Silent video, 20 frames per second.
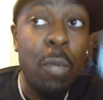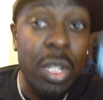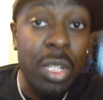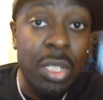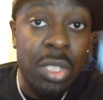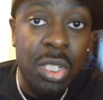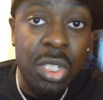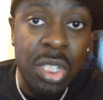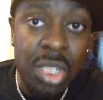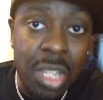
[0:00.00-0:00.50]

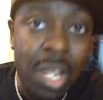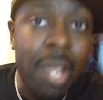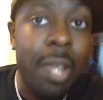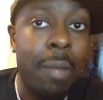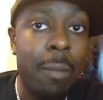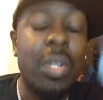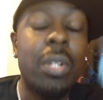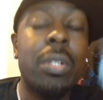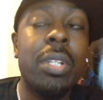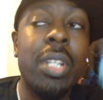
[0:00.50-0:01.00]

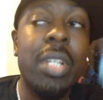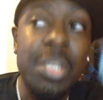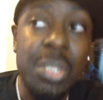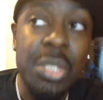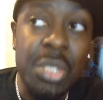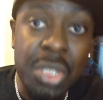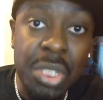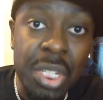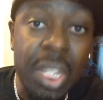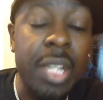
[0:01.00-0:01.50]
Legit.
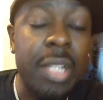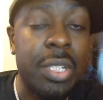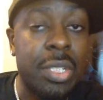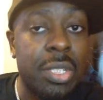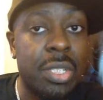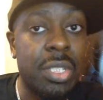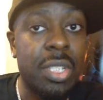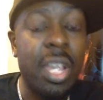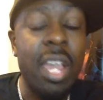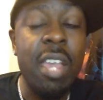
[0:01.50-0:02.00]

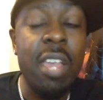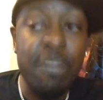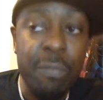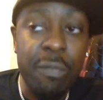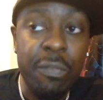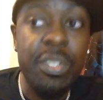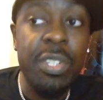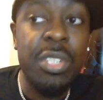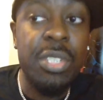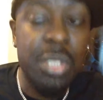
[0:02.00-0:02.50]

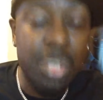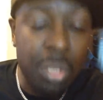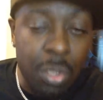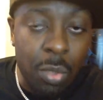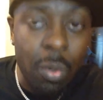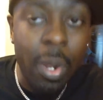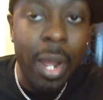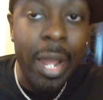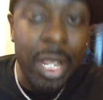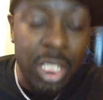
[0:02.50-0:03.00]
Every
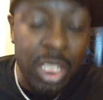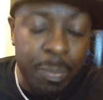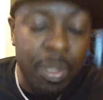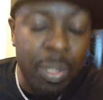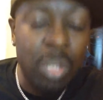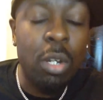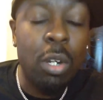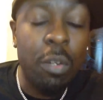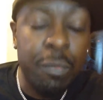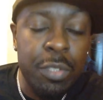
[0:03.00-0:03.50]
single
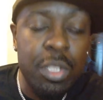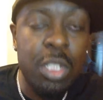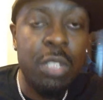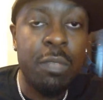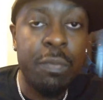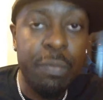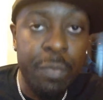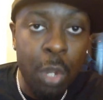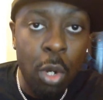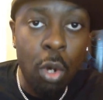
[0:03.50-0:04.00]
aspect of
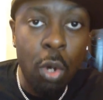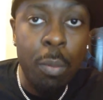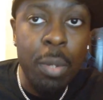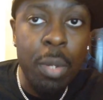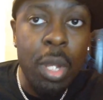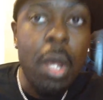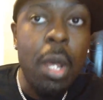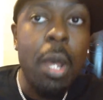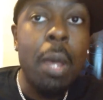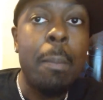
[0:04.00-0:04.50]
this film
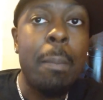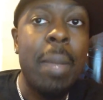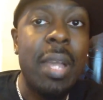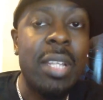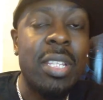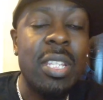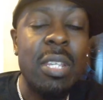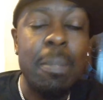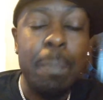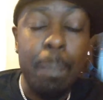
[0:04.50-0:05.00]

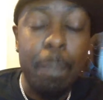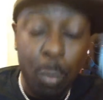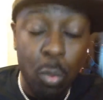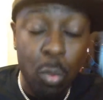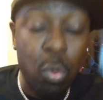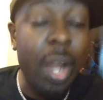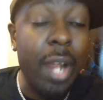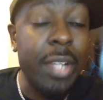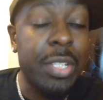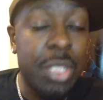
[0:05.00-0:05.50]
met the
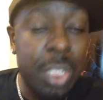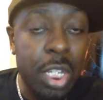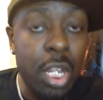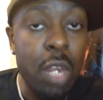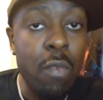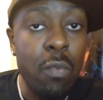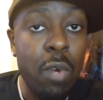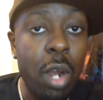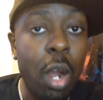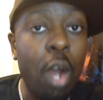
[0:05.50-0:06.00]

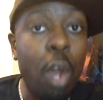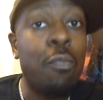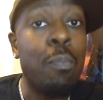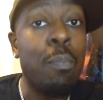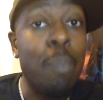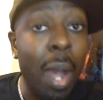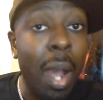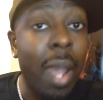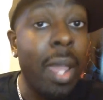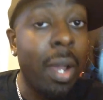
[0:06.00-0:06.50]
criteria
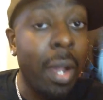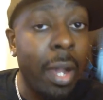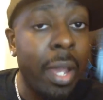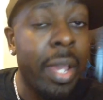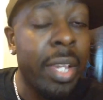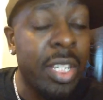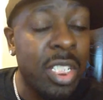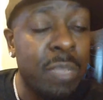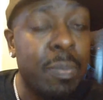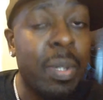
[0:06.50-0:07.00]
of my high
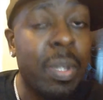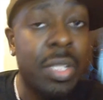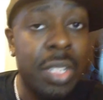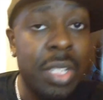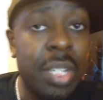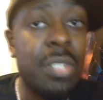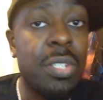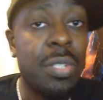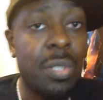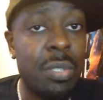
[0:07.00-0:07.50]

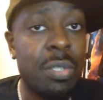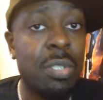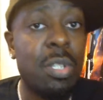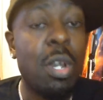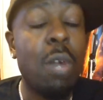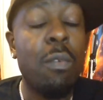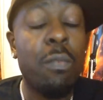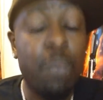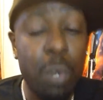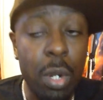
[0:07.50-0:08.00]

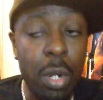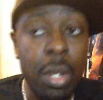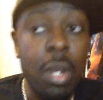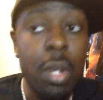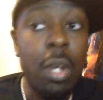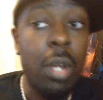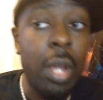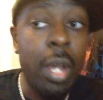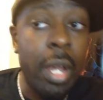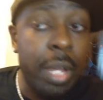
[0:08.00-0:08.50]
expectations for
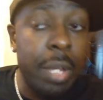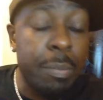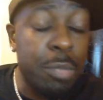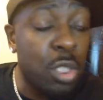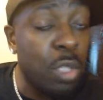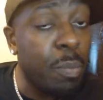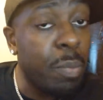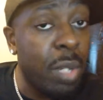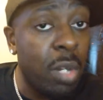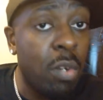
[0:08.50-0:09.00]
a
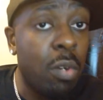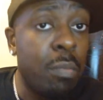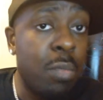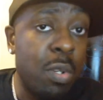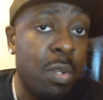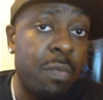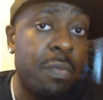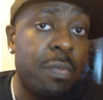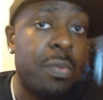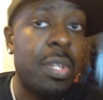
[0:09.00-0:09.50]
superhero
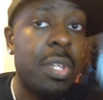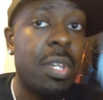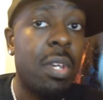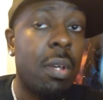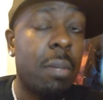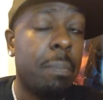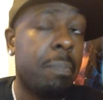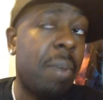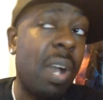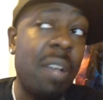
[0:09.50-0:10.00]
movie.
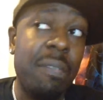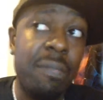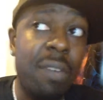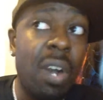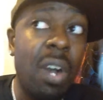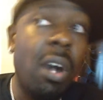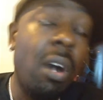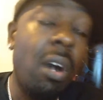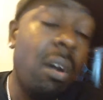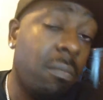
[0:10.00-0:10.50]
By
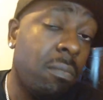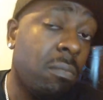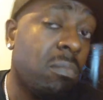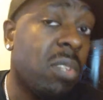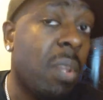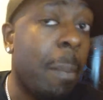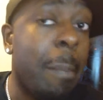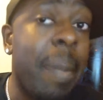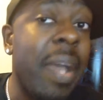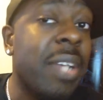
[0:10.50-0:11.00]
far,
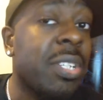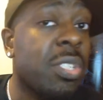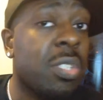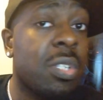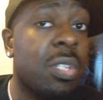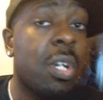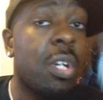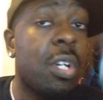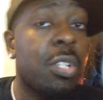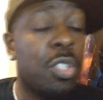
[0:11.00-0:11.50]
the best
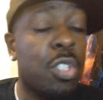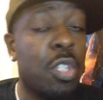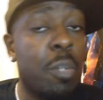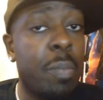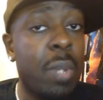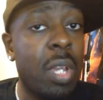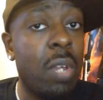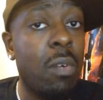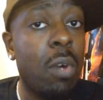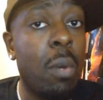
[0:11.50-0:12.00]

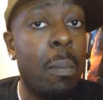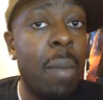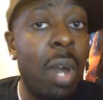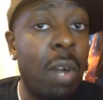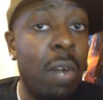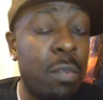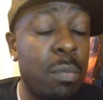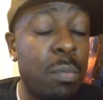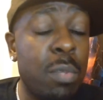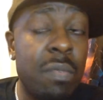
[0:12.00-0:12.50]
superhero
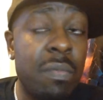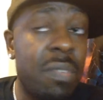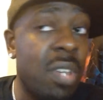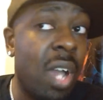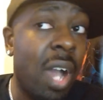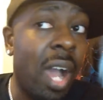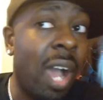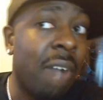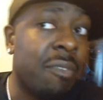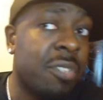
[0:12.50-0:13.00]
Marvel movie
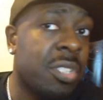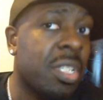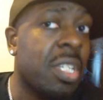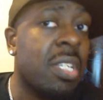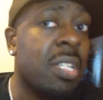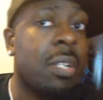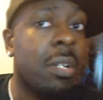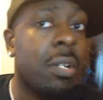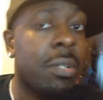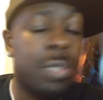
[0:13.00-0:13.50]
I've
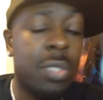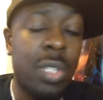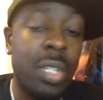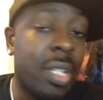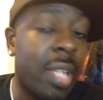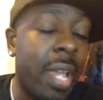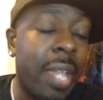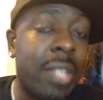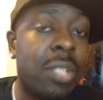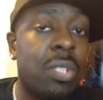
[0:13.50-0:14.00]
seen to
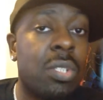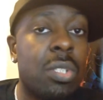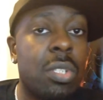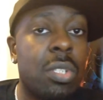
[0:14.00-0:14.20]
date.